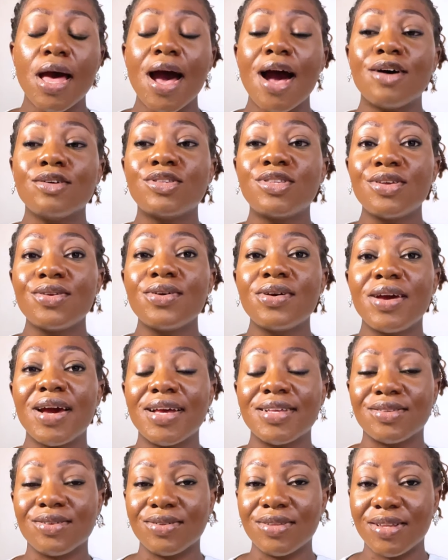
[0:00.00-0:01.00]
I'll see you
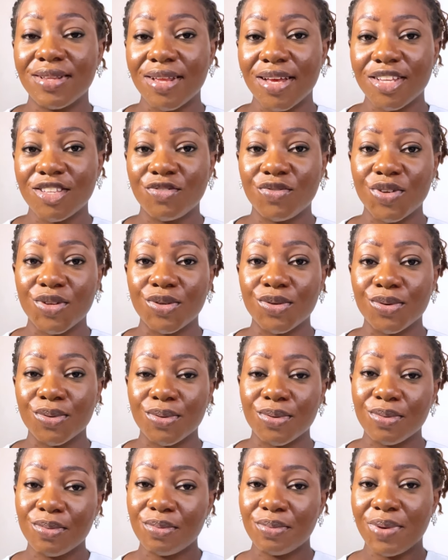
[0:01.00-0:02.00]
guys on the next
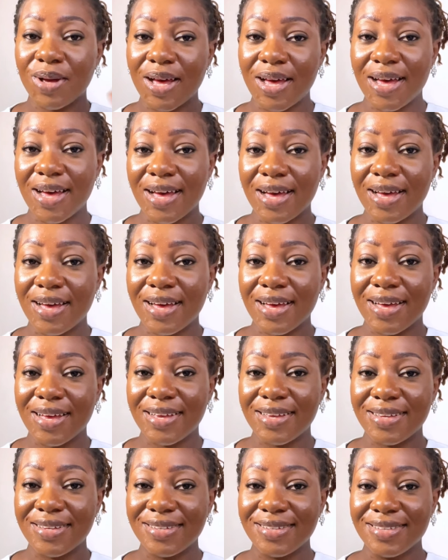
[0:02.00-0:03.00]
video.
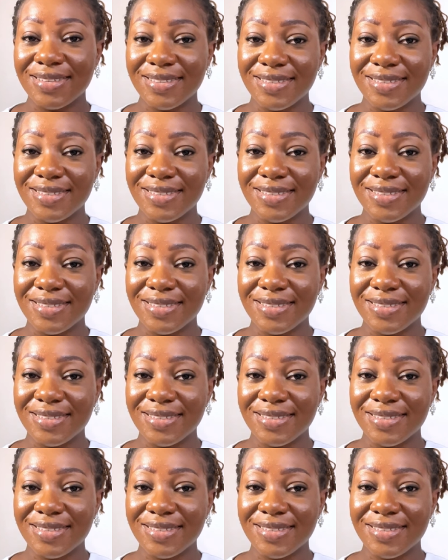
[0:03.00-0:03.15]
Bye.